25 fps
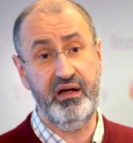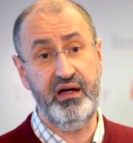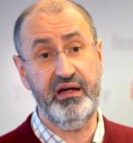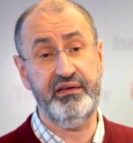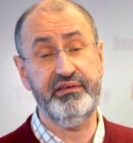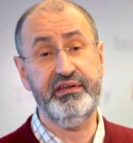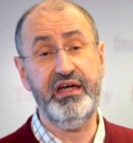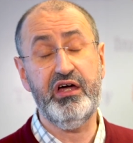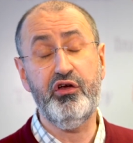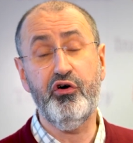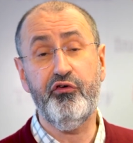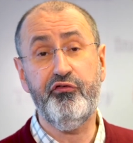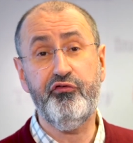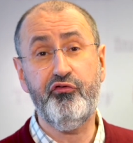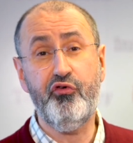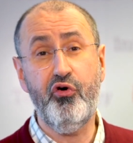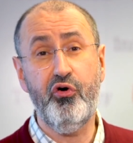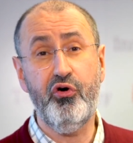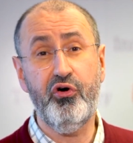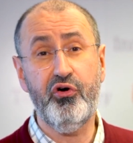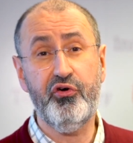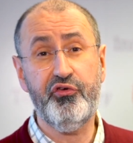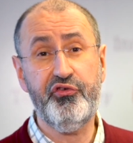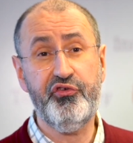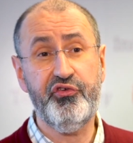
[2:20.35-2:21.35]
and then of
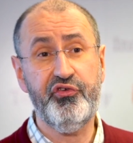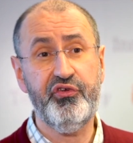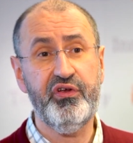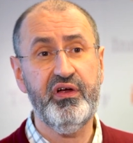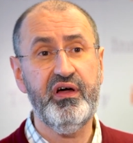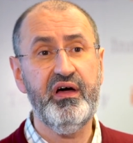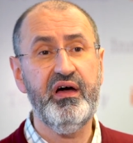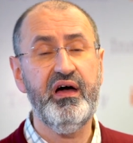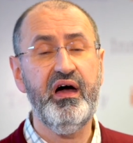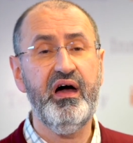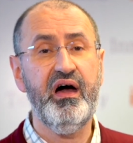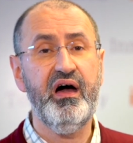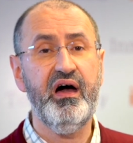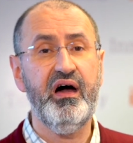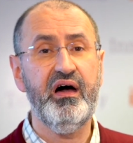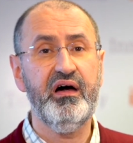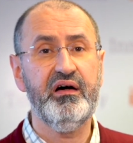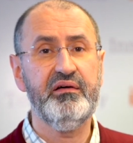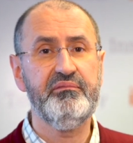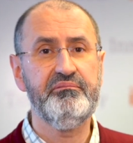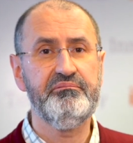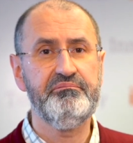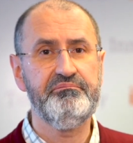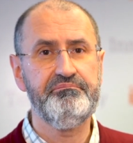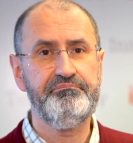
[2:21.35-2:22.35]
course
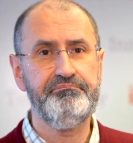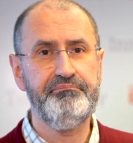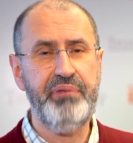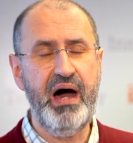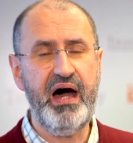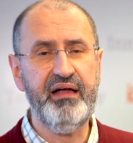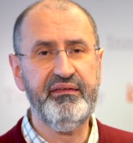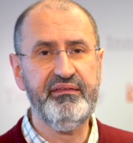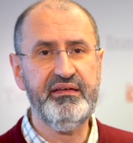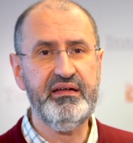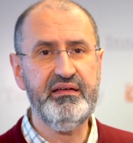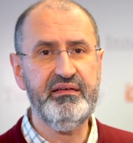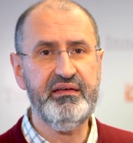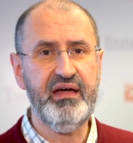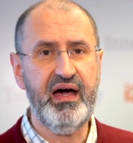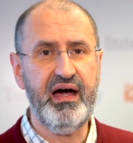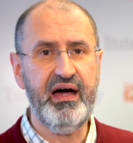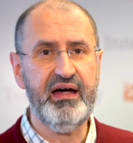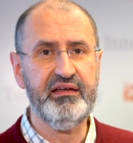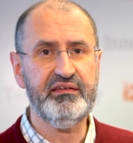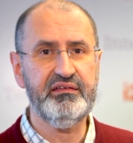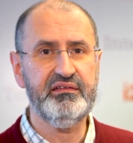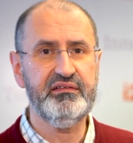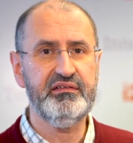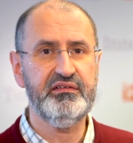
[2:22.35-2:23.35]
passing
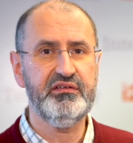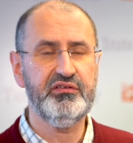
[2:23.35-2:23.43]
that